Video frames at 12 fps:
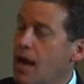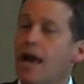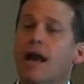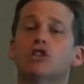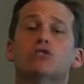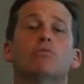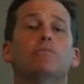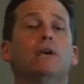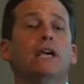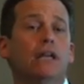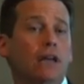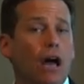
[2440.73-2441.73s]
And I just
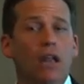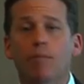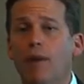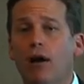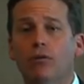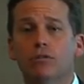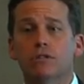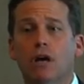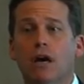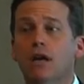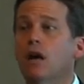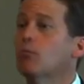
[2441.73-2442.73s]
repeat it on the palatal
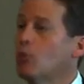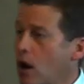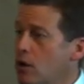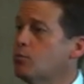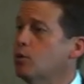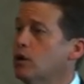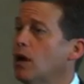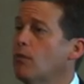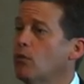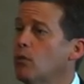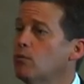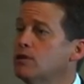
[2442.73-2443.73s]
side prior to putting on
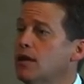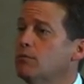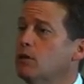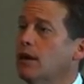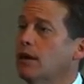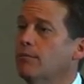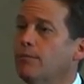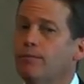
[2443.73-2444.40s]
my rubber dam clamp.